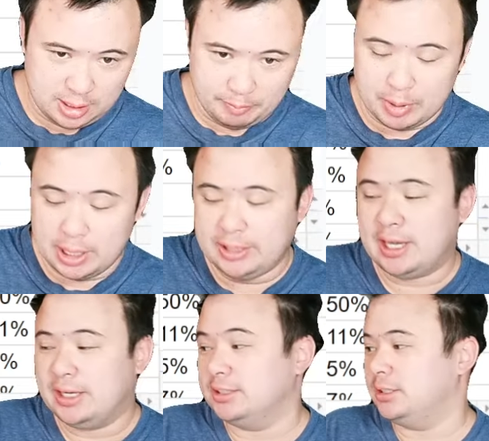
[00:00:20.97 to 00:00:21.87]
but
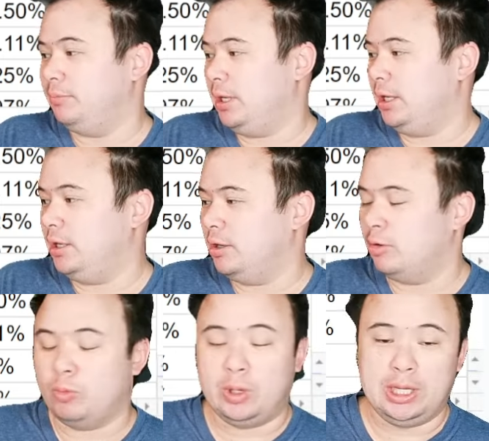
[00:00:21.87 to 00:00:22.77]
that doesn't mean
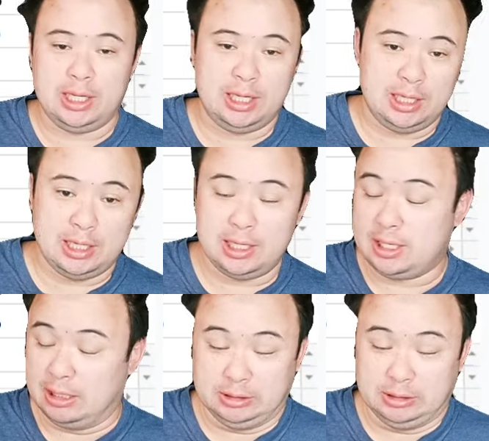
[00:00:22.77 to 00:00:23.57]
we